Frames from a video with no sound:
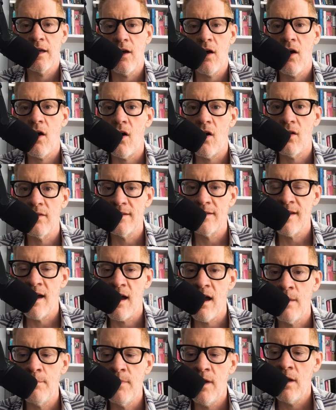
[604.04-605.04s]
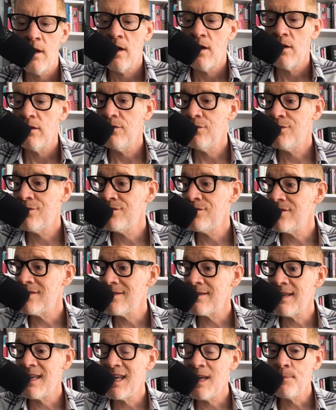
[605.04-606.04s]
all the time. You can
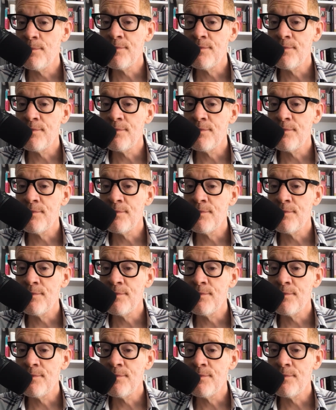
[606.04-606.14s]
just keep